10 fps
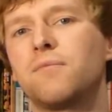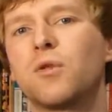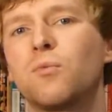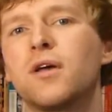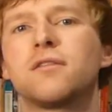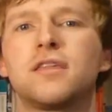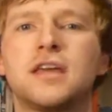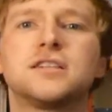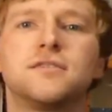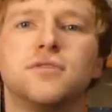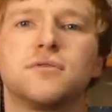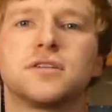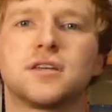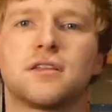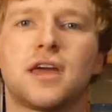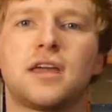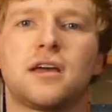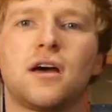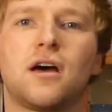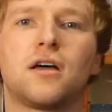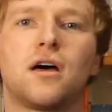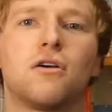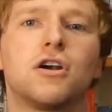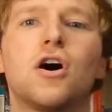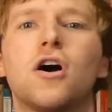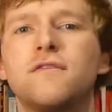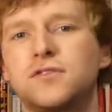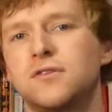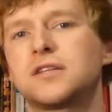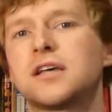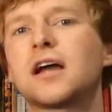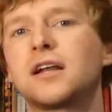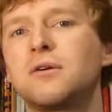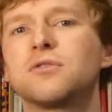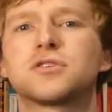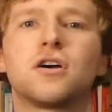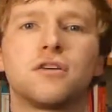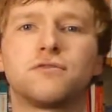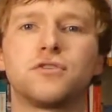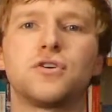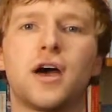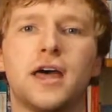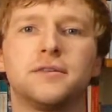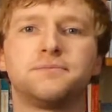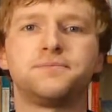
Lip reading: with the interviewer, so they are alive to exactly what's going through your head.